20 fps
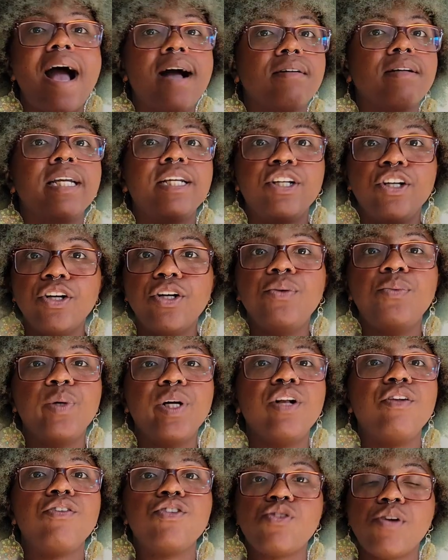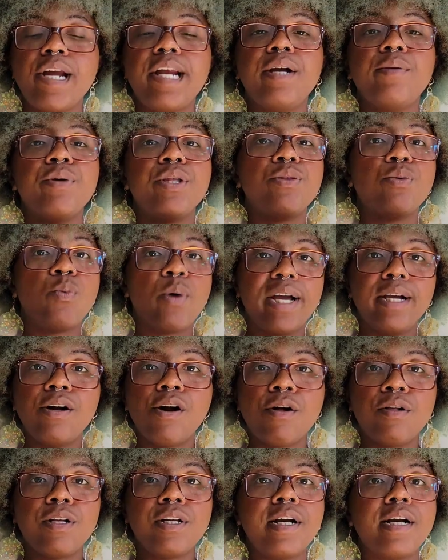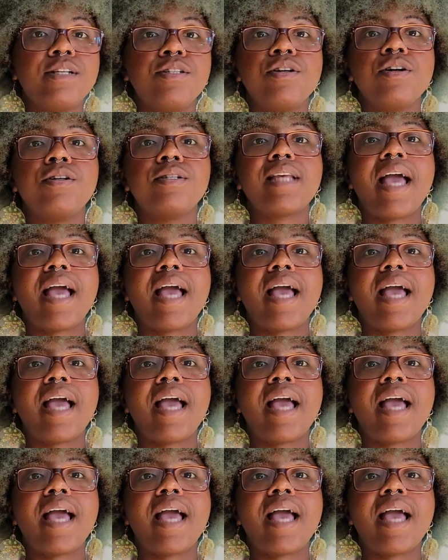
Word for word: in goodwill trading with white colonizers,